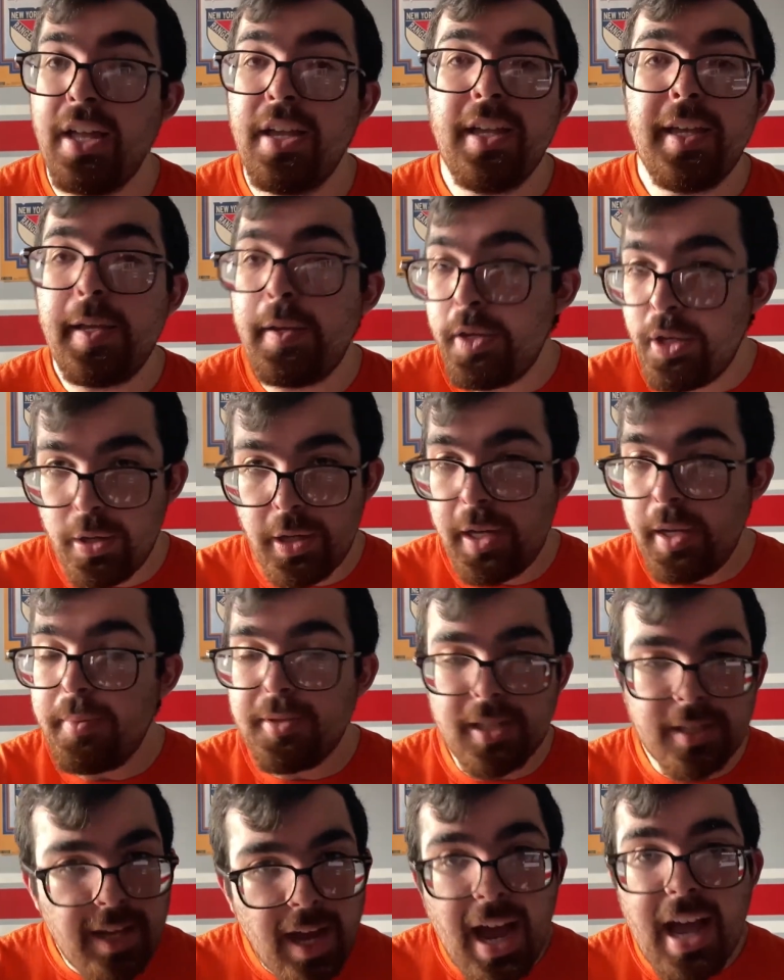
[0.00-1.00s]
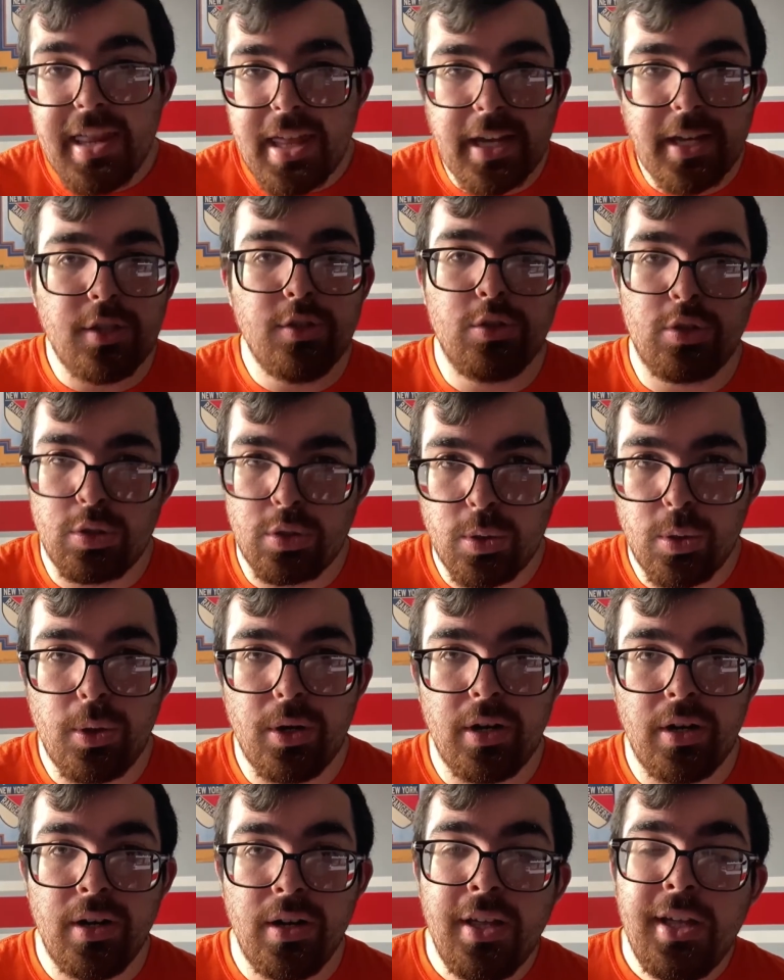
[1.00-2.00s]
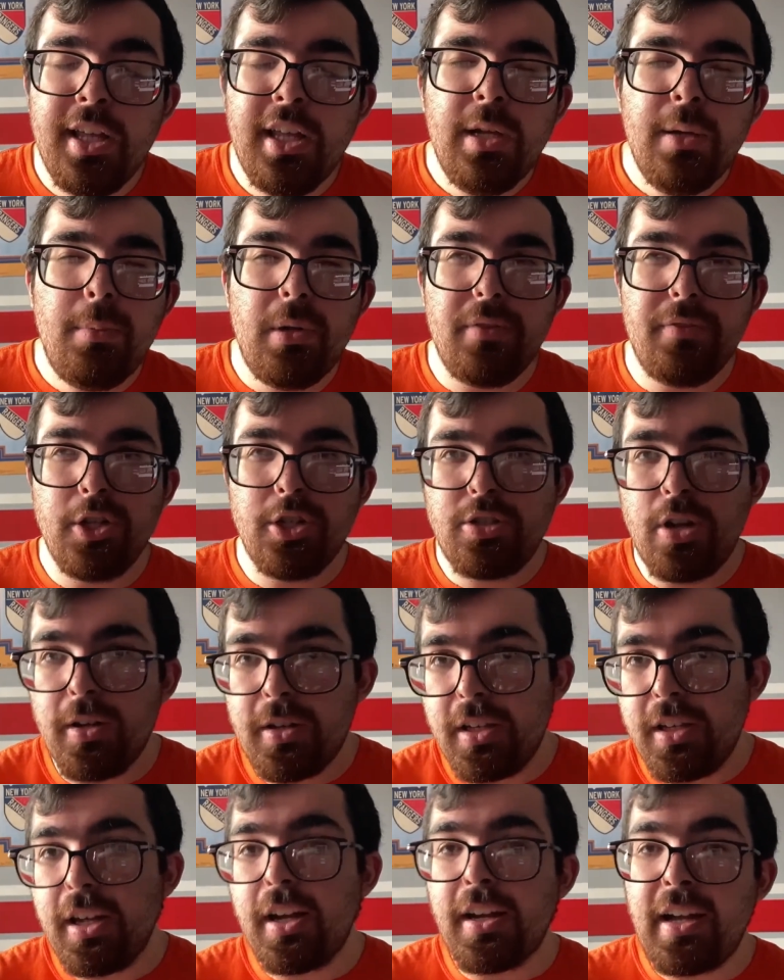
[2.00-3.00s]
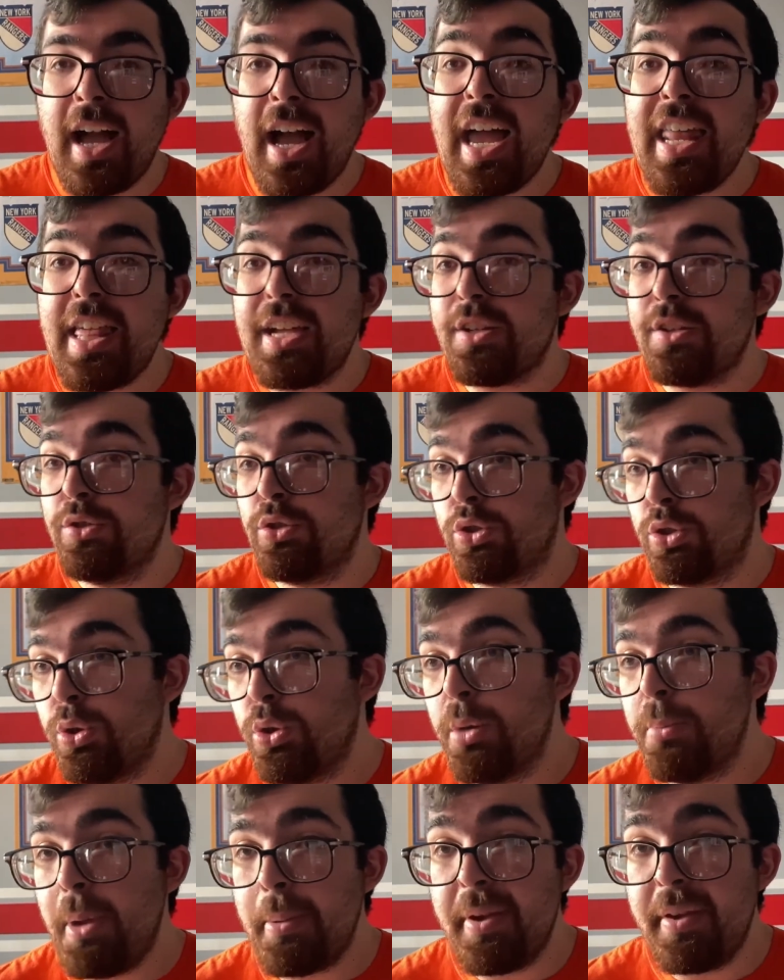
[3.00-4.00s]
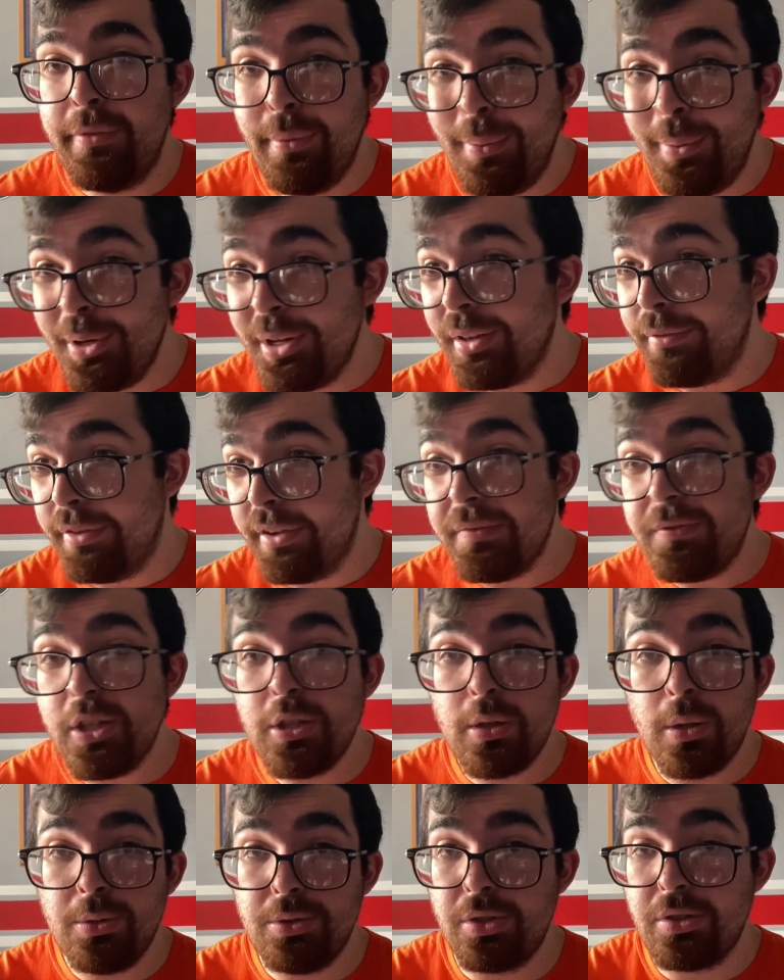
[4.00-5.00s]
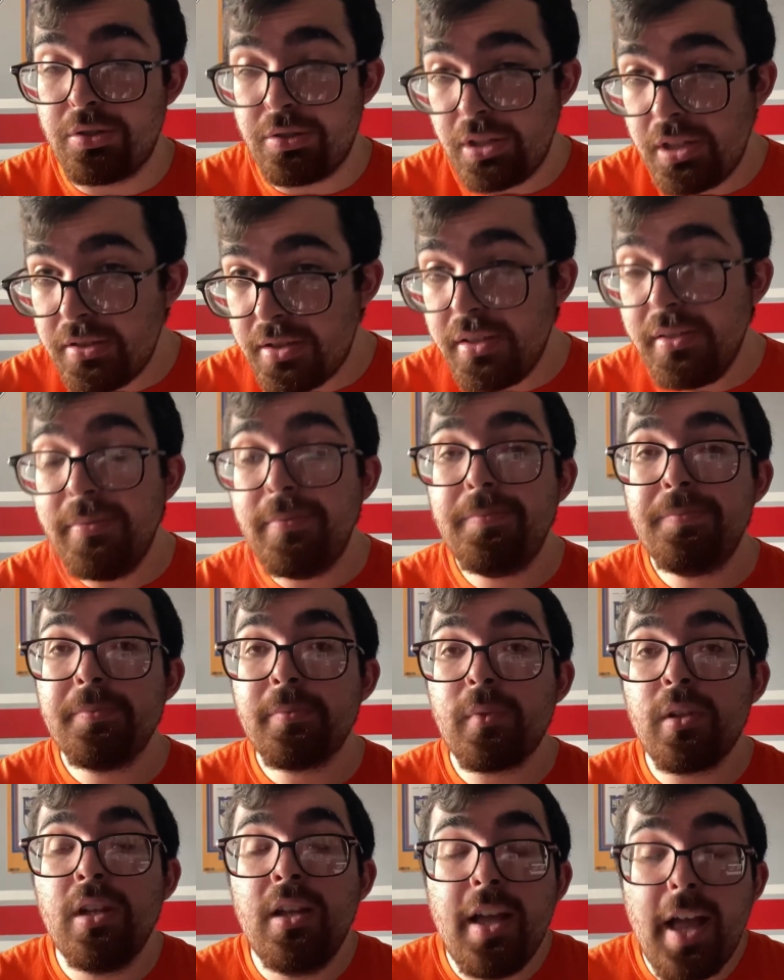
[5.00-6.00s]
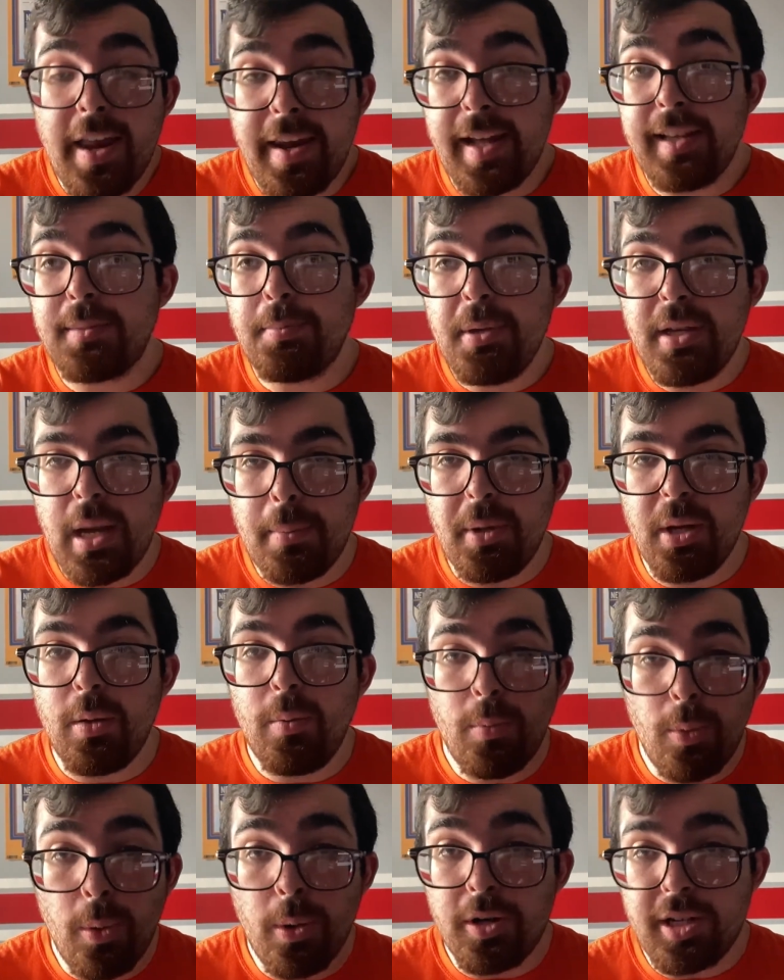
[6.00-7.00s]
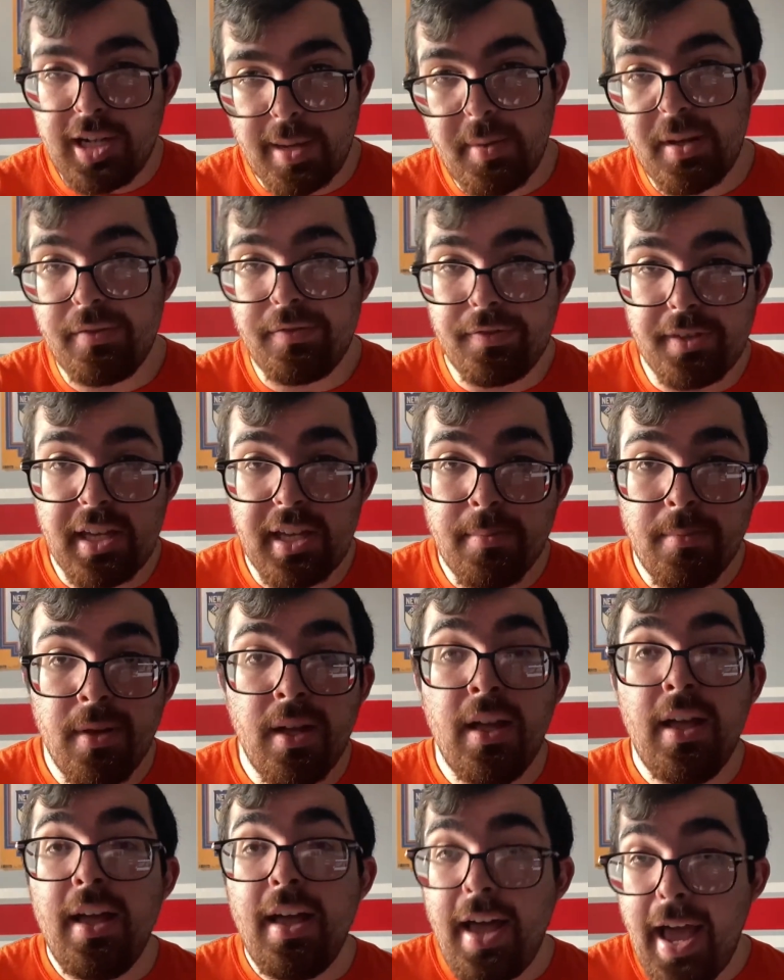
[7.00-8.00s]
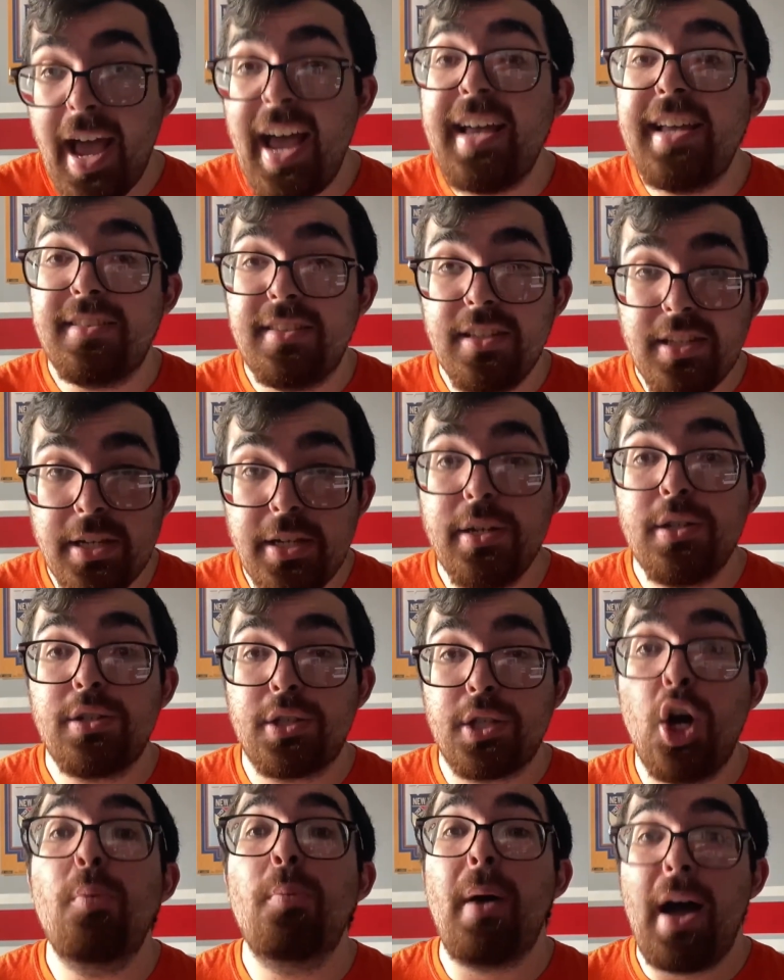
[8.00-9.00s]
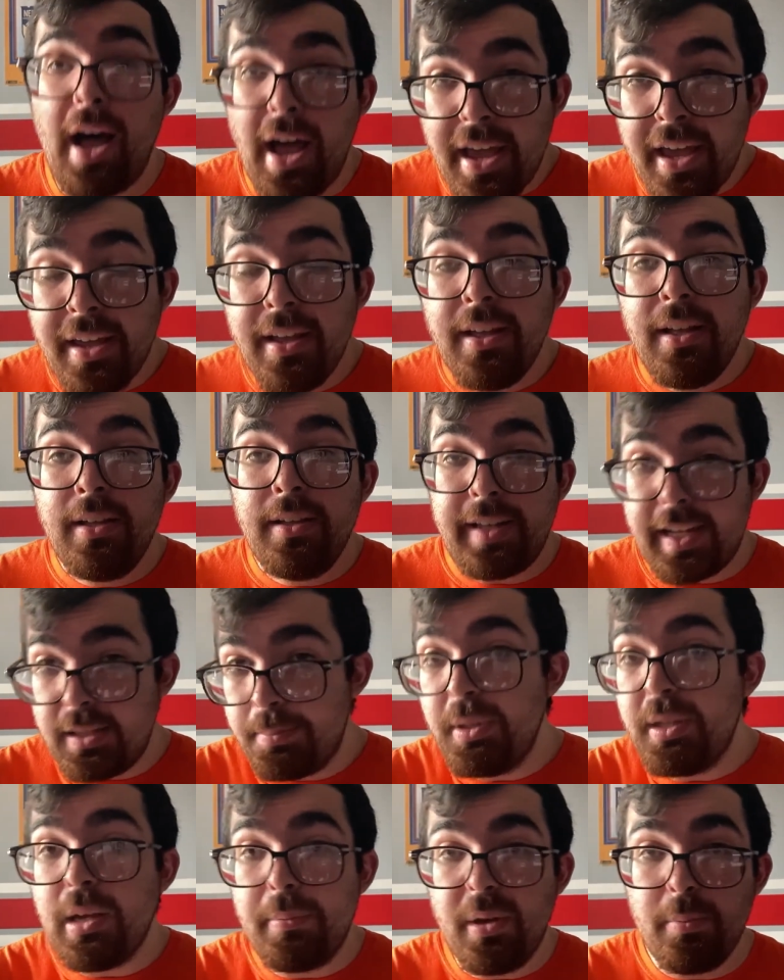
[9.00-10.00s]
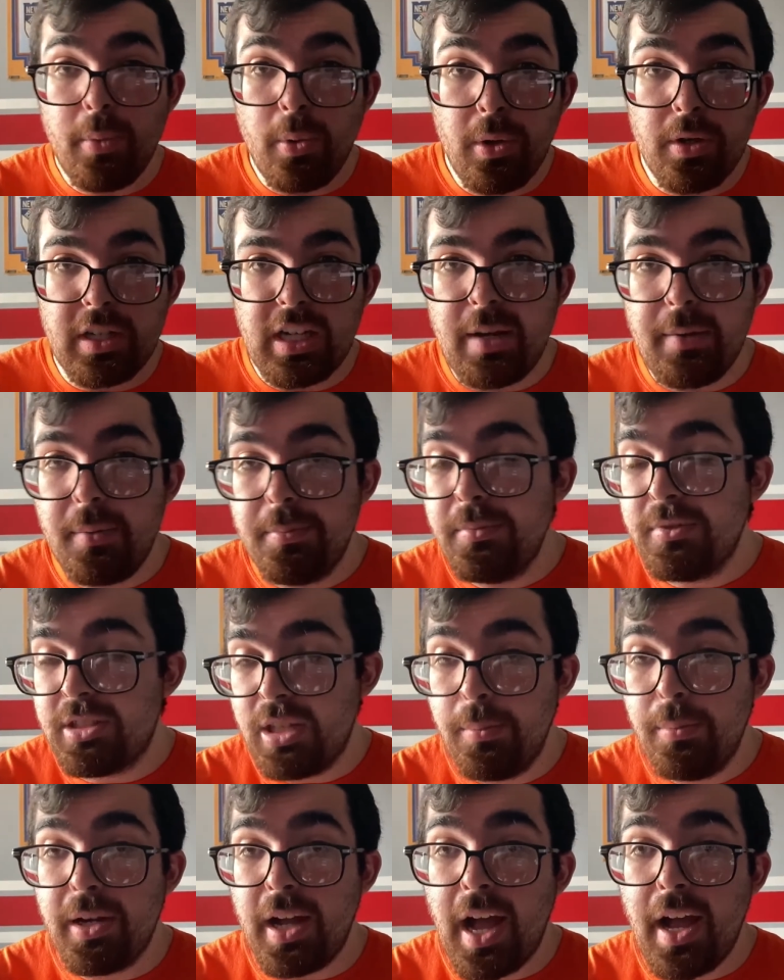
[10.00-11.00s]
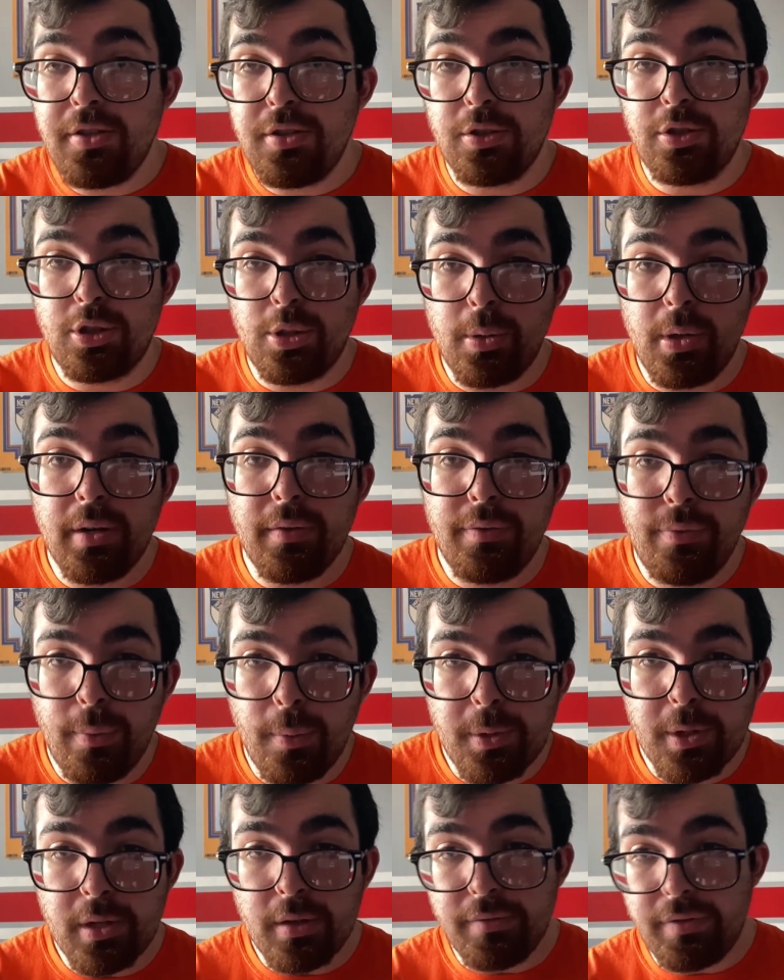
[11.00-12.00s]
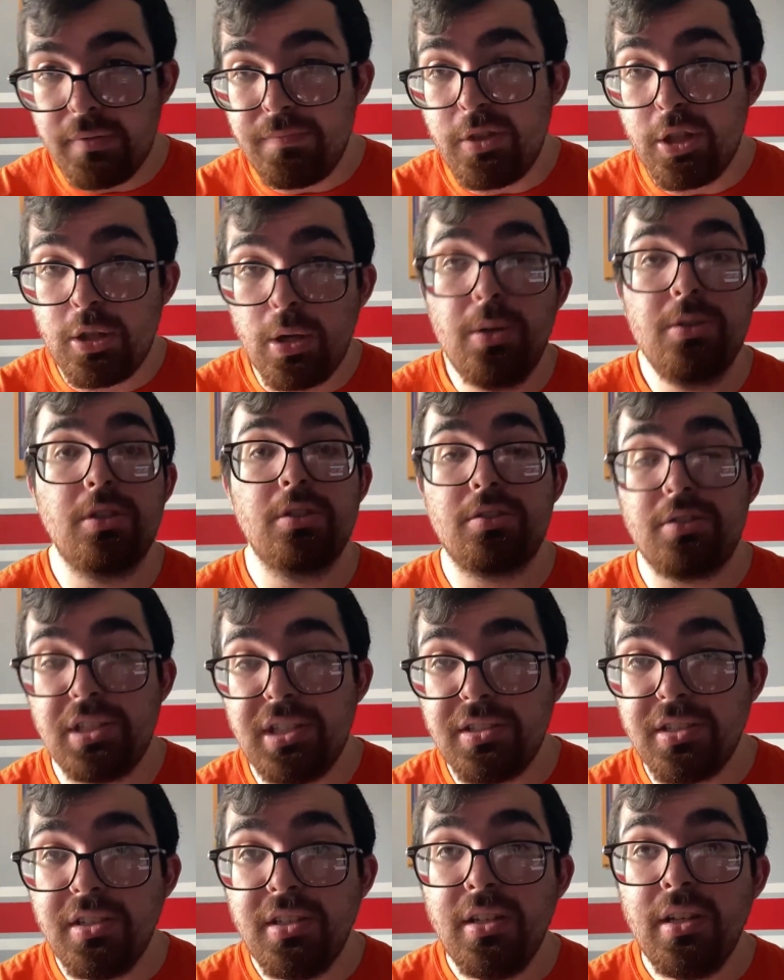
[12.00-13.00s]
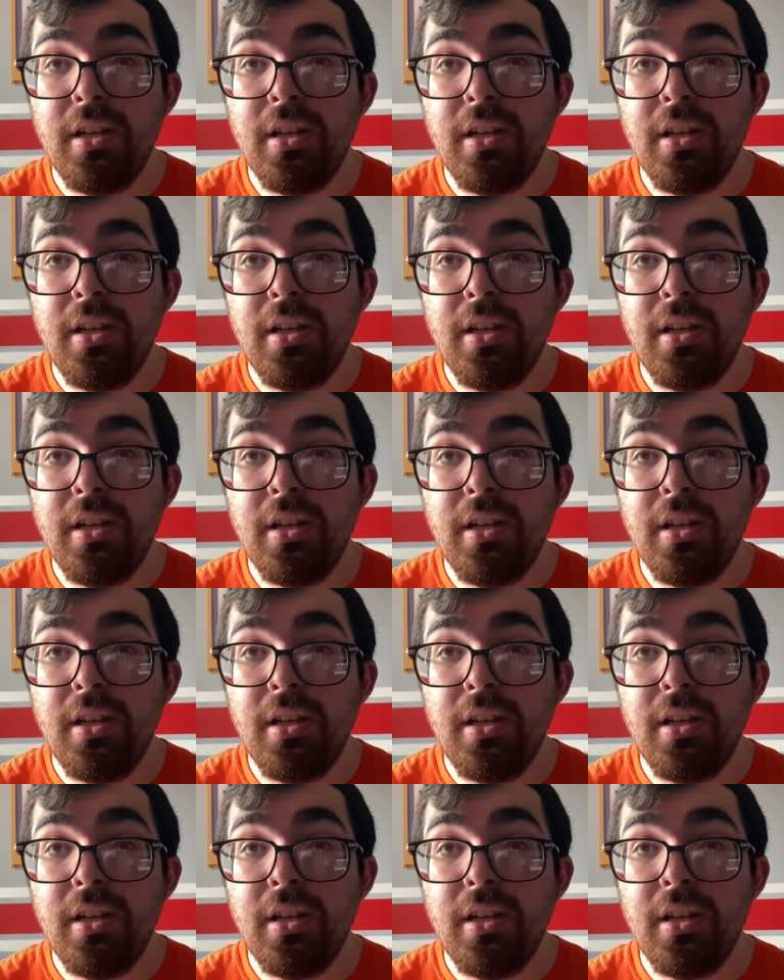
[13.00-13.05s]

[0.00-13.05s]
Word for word: He was a guy that can score. But if you're talking a guy that can score maybe 40 to 50 goals a season, and that's becoming a more common theme as the years go by, that's becoming more common. Some guys are scoring 40 to 50 goals a season.